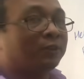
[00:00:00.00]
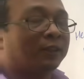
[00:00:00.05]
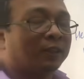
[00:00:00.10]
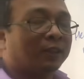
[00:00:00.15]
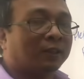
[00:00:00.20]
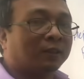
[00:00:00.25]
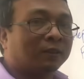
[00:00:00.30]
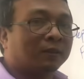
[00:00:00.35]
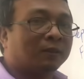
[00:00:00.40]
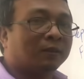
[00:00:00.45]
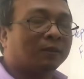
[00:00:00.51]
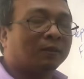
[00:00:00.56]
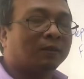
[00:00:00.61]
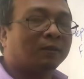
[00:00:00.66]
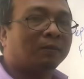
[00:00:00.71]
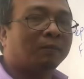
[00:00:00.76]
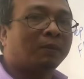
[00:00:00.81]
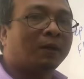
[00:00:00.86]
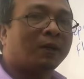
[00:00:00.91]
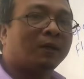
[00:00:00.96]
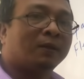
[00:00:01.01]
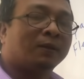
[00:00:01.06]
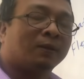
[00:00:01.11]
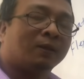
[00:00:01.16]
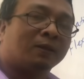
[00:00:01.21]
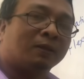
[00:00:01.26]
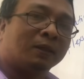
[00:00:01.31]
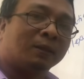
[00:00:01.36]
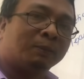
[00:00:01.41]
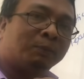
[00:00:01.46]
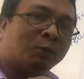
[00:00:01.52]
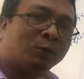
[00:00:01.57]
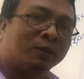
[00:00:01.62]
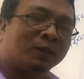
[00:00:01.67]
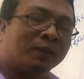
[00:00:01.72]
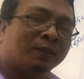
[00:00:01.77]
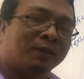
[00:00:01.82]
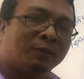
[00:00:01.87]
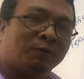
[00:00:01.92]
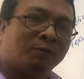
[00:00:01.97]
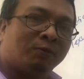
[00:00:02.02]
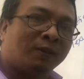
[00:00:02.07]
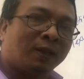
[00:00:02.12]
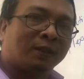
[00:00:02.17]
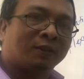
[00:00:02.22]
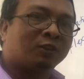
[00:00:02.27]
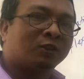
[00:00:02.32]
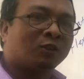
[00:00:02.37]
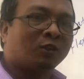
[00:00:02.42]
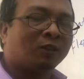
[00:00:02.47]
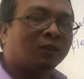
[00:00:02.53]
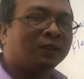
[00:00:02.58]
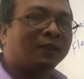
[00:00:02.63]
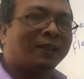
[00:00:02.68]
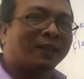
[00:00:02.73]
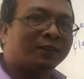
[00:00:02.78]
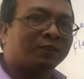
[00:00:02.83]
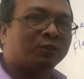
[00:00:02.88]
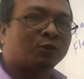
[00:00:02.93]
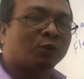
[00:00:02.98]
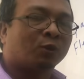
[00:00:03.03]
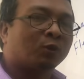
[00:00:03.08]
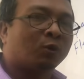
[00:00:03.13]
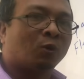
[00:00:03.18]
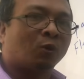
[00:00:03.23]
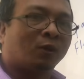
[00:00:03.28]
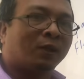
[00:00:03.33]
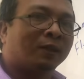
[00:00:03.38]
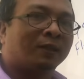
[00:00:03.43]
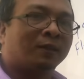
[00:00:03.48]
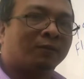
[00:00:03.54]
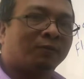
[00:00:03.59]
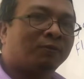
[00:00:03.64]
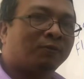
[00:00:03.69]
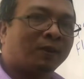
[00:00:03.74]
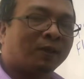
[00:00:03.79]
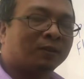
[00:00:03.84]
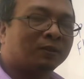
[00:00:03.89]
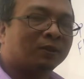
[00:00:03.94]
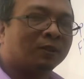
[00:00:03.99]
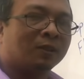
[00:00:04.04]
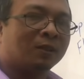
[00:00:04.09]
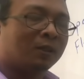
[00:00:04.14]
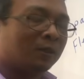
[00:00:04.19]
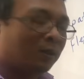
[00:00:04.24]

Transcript: triggered by an important reflex called gastrocolic reflex,